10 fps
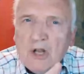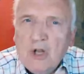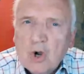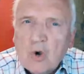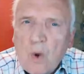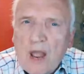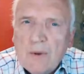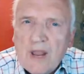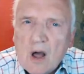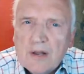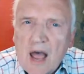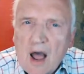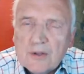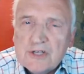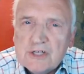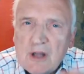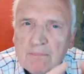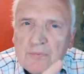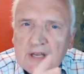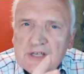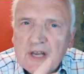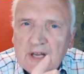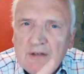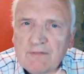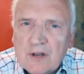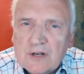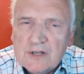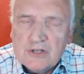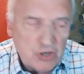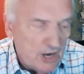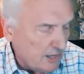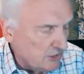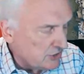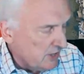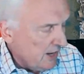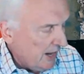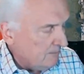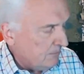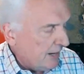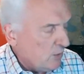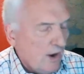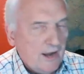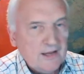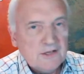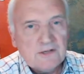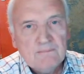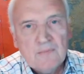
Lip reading: But look where we are now. Something significant has changed in big ways.